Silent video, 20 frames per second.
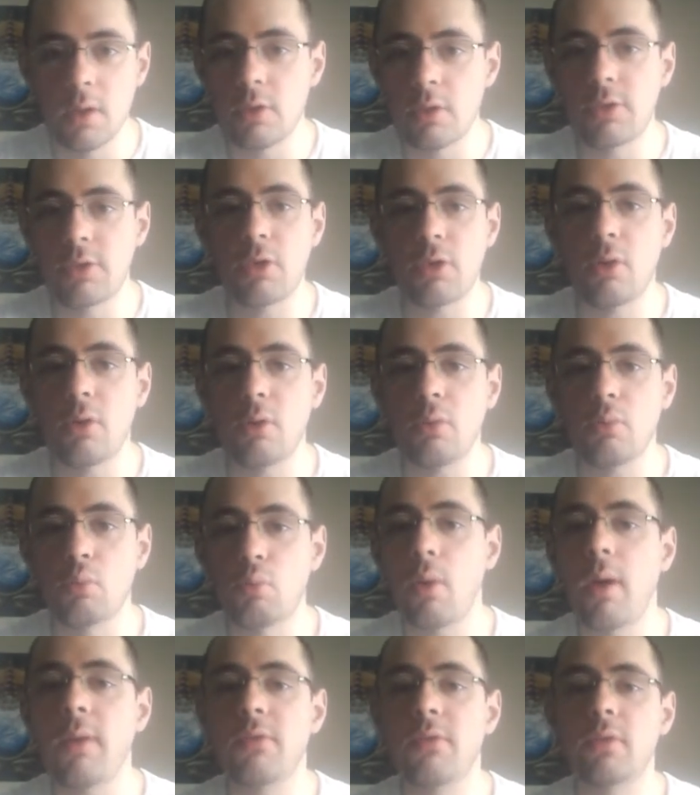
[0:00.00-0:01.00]
So,
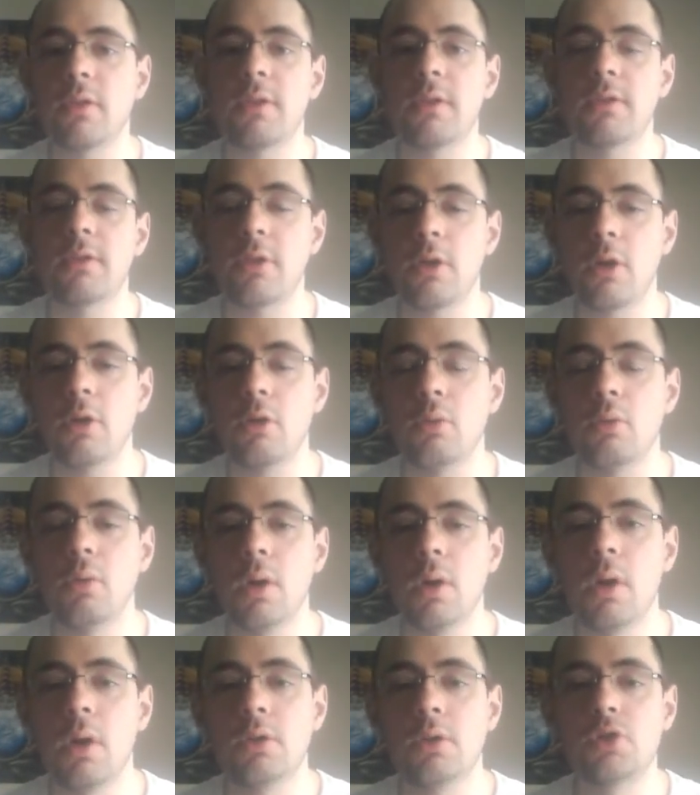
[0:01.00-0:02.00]
rightfully
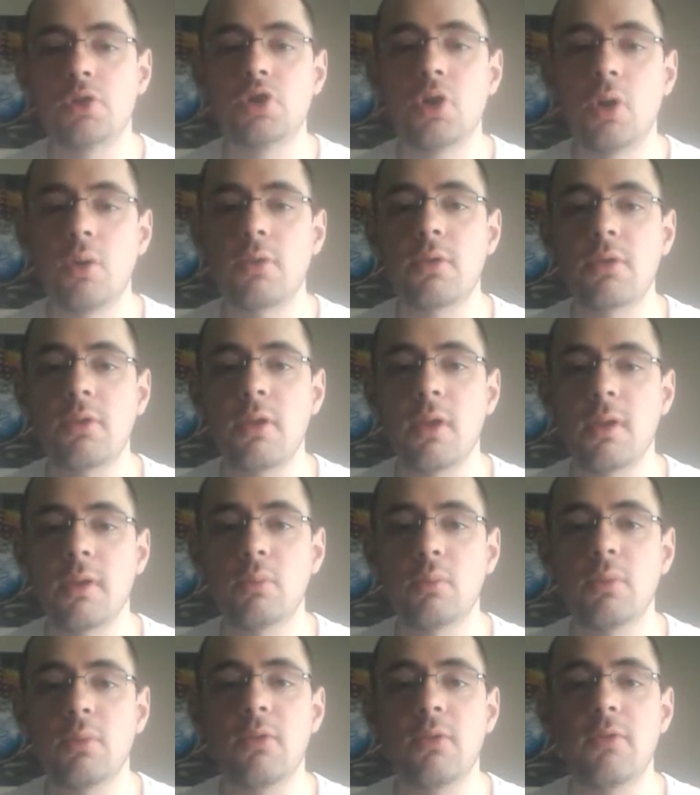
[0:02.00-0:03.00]
so, the show
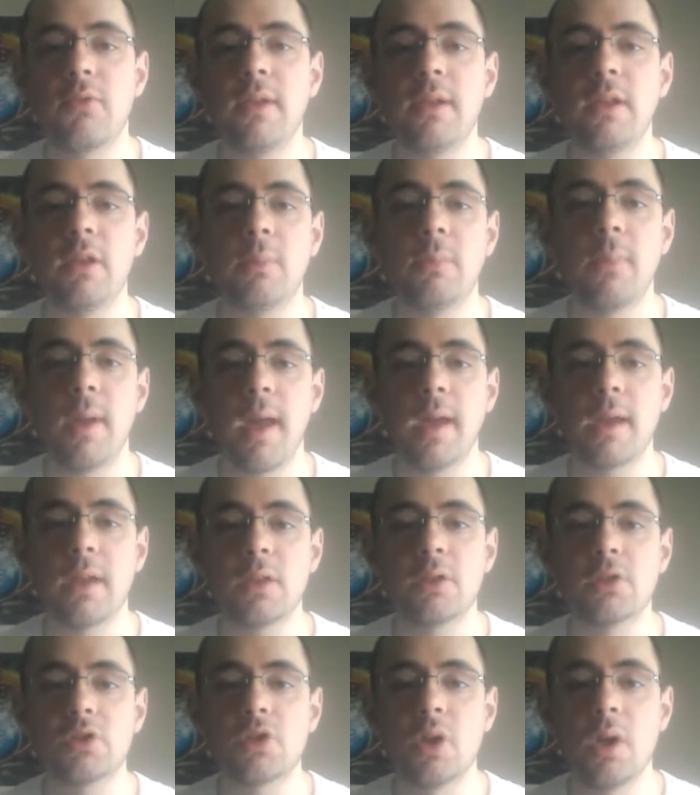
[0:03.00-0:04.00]
started with a video
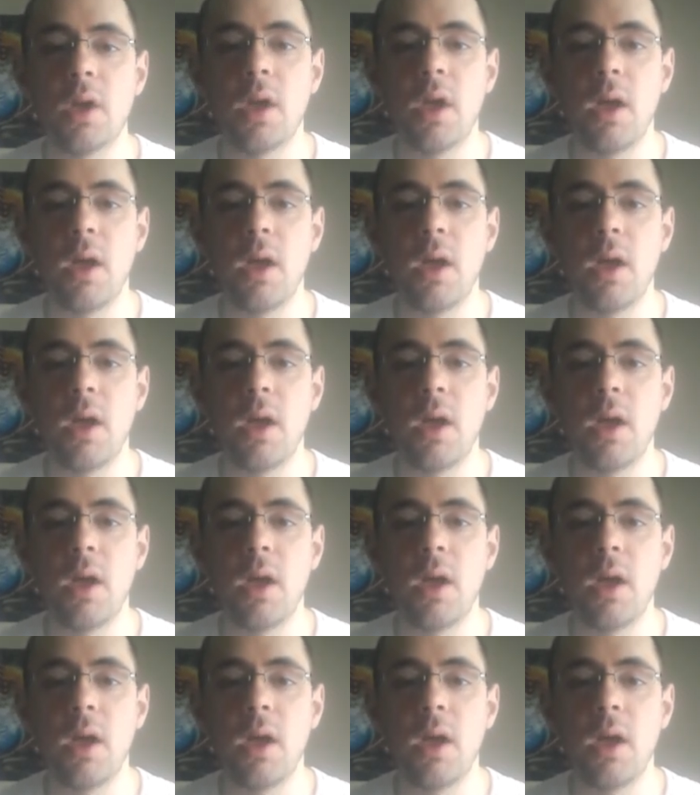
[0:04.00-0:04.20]
package